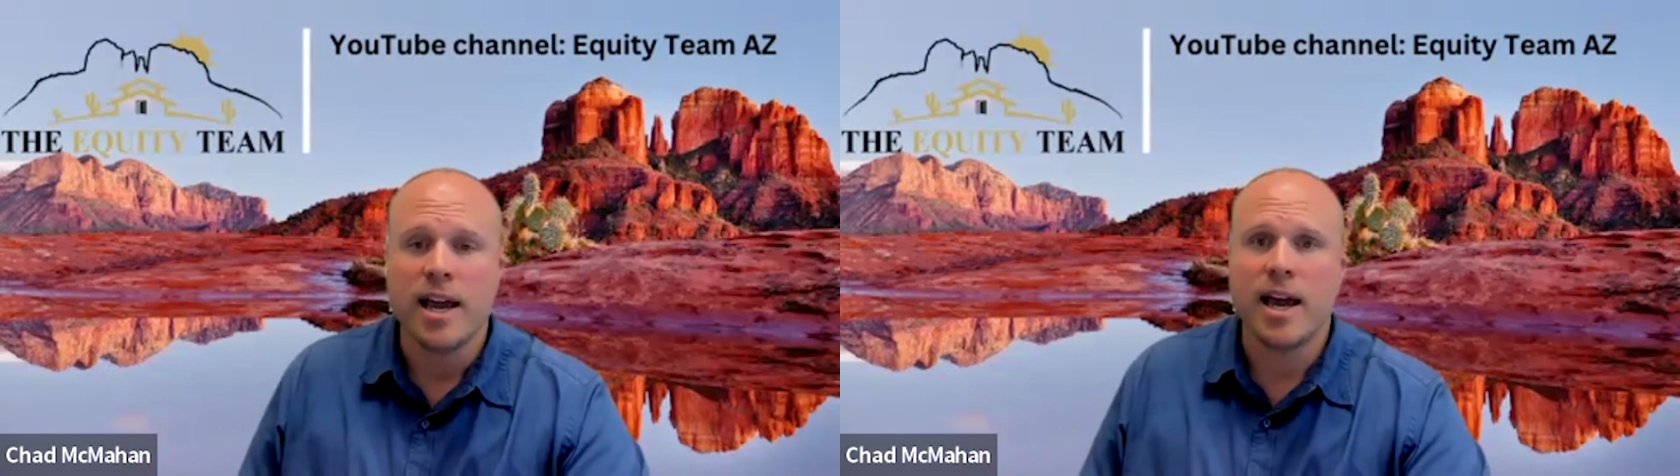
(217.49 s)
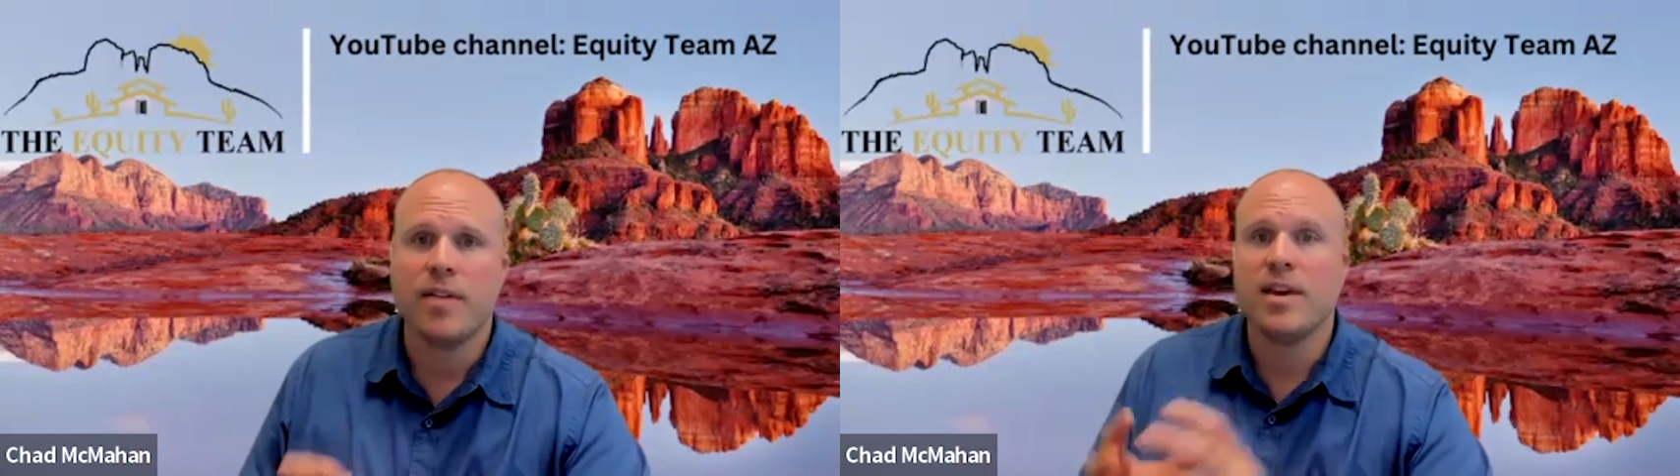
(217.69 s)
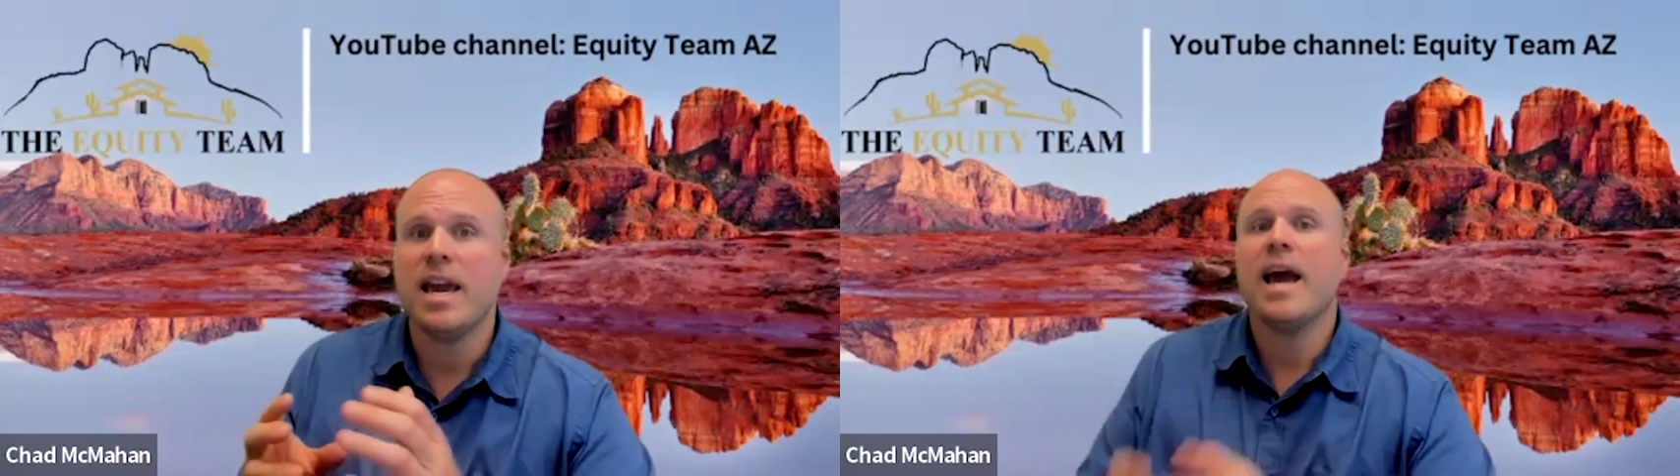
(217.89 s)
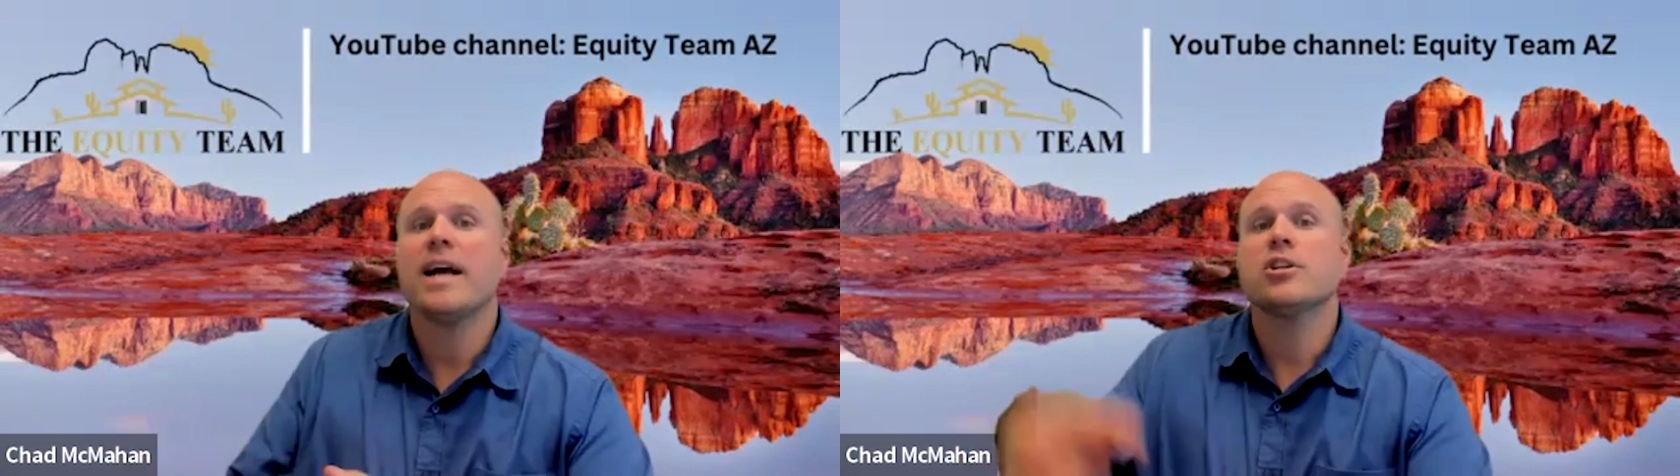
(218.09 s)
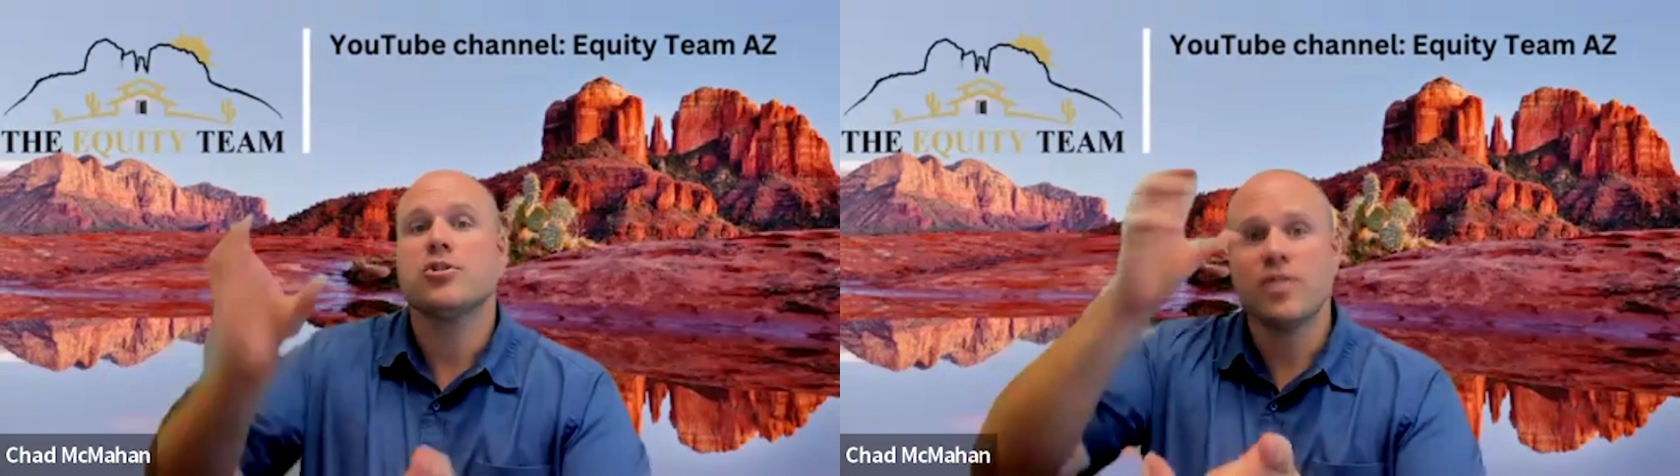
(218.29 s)
and the
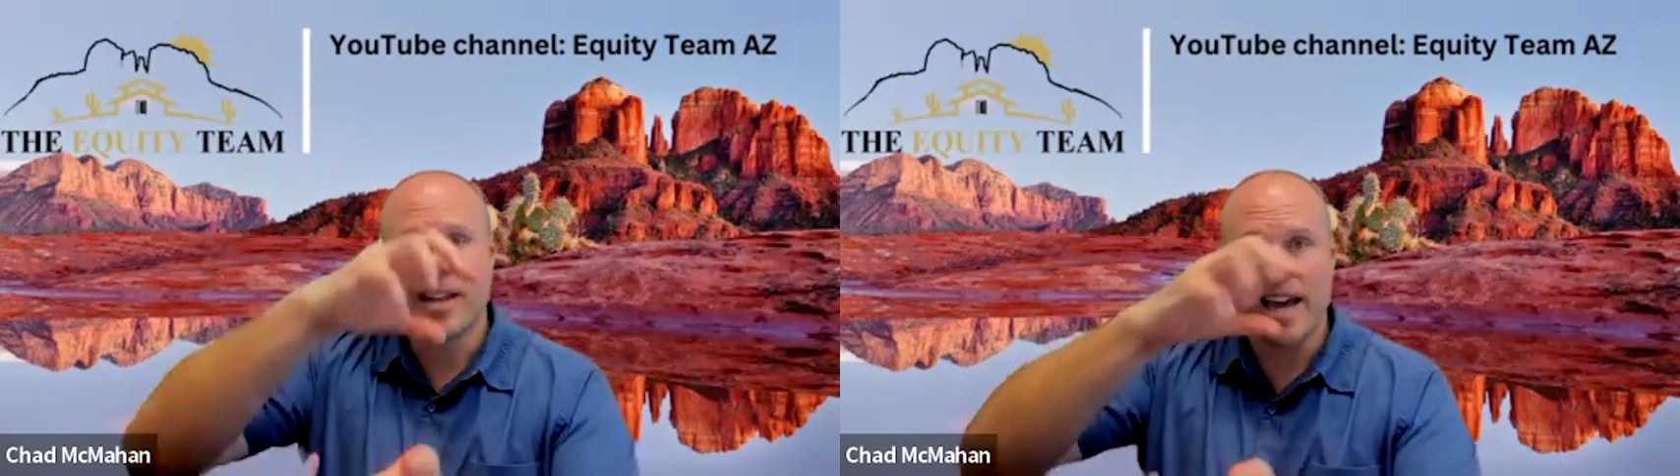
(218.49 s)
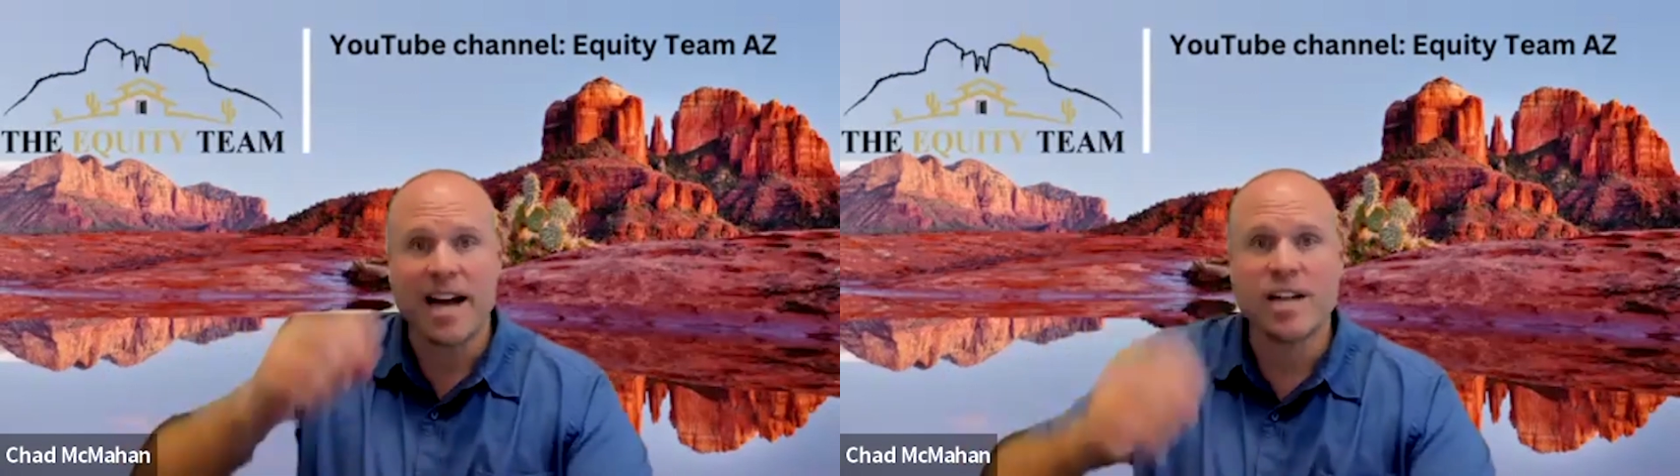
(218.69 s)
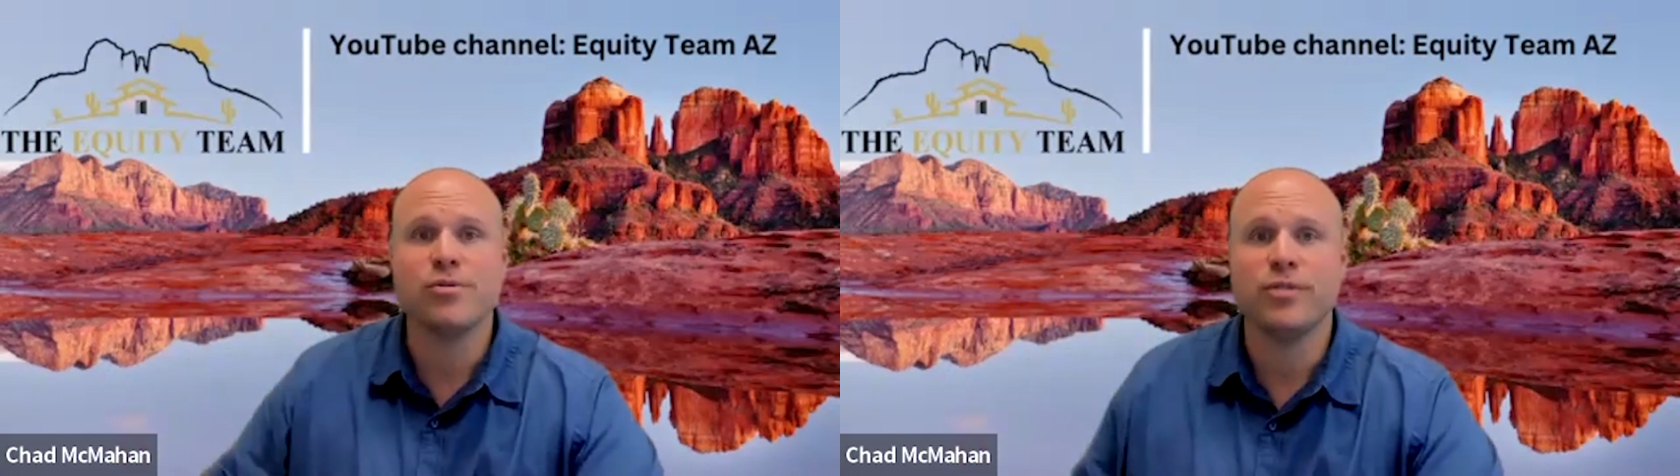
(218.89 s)
extra cash